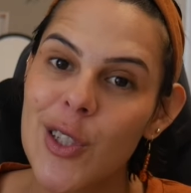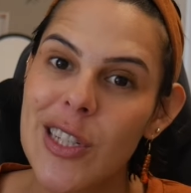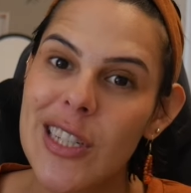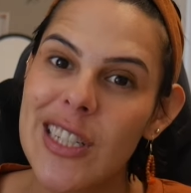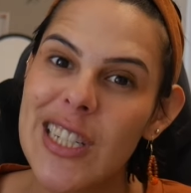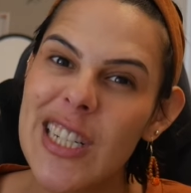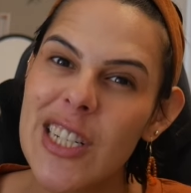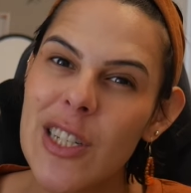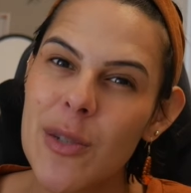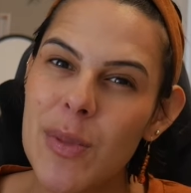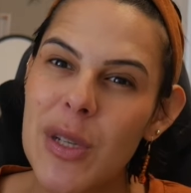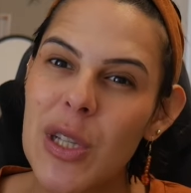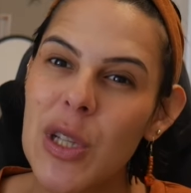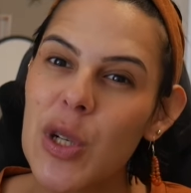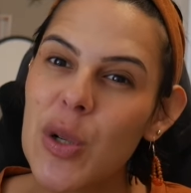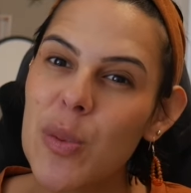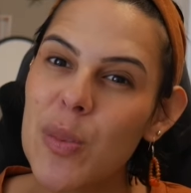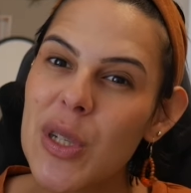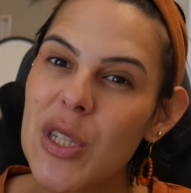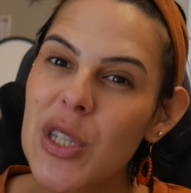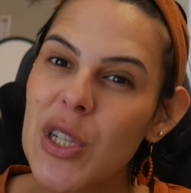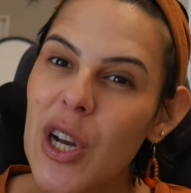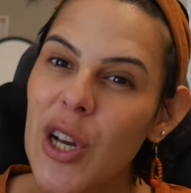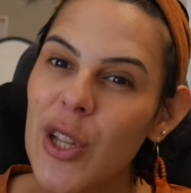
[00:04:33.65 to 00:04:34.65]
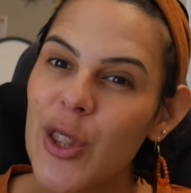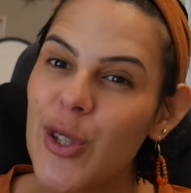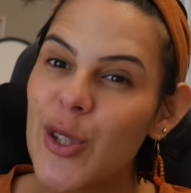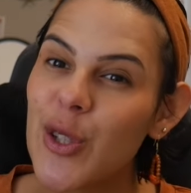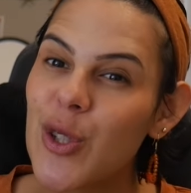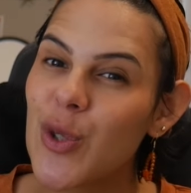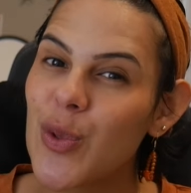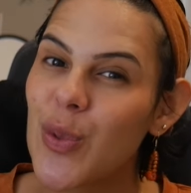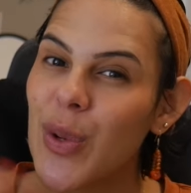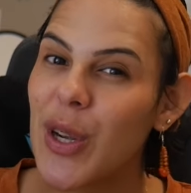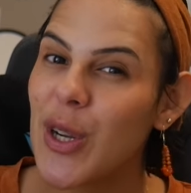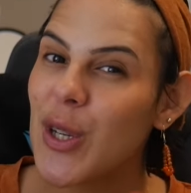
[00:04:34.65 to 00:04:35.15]
They tend to be a little bit on the
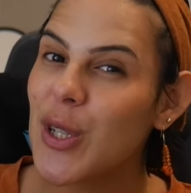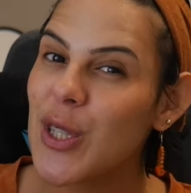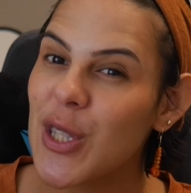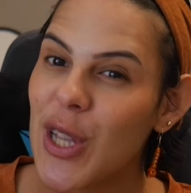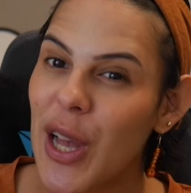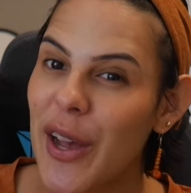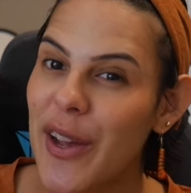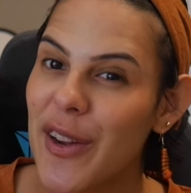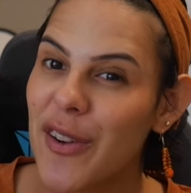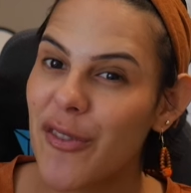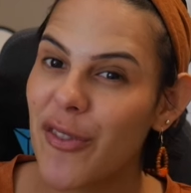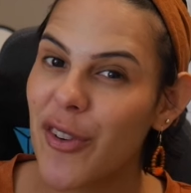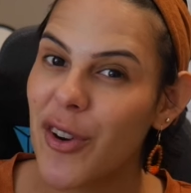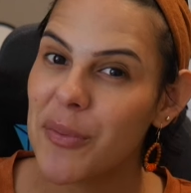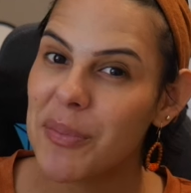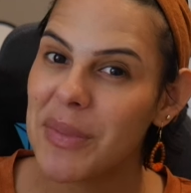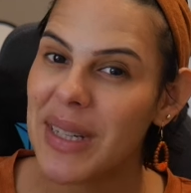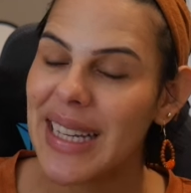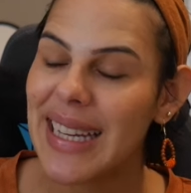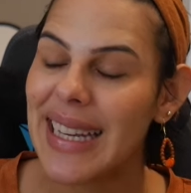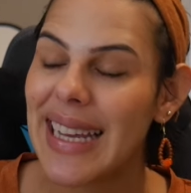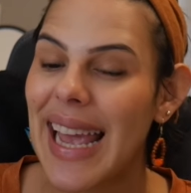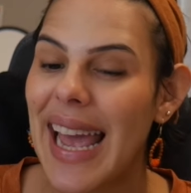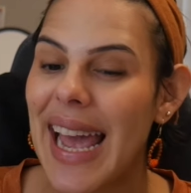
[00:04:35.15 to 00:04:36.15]
sweeter side for me.